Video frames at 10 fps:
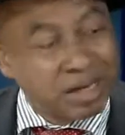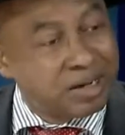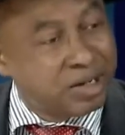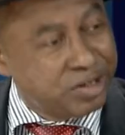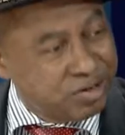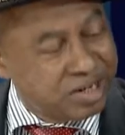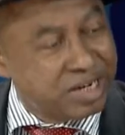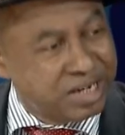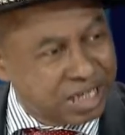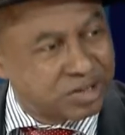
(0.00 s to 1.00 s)

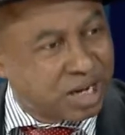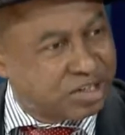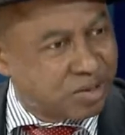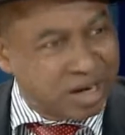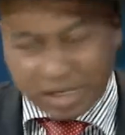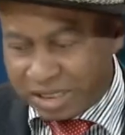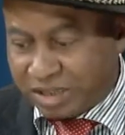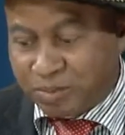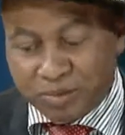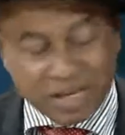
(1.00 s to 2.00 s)
UNESCO actually
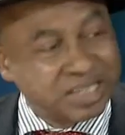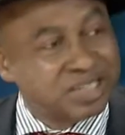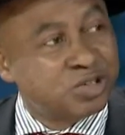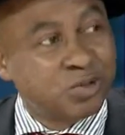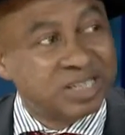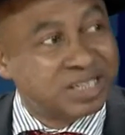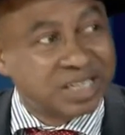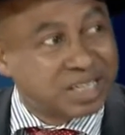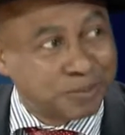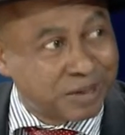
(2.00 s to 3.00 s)
stipulates
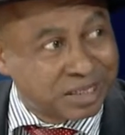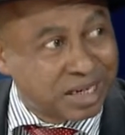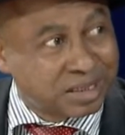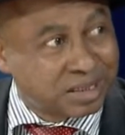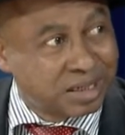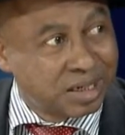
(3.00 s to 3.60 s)
26%.